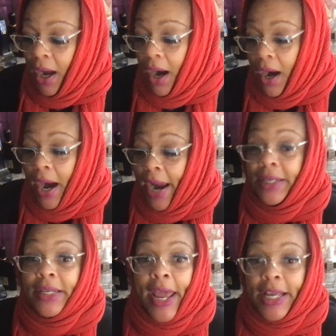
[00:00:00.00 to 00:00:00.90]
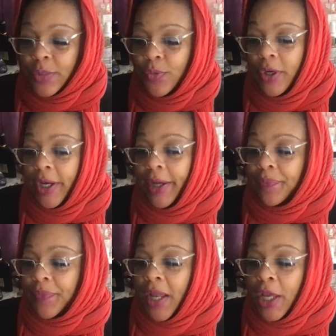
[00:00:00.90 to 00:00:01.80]
All right, next one.
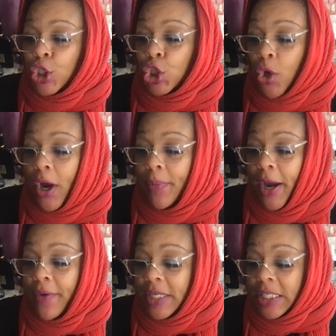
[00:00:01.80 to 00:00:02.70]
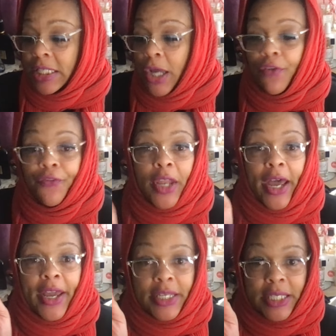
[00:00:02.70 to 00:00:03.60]
Strawberry
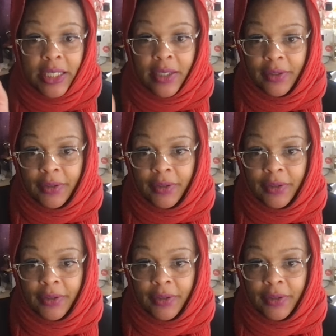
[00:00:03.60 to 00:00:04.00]
snowflakes.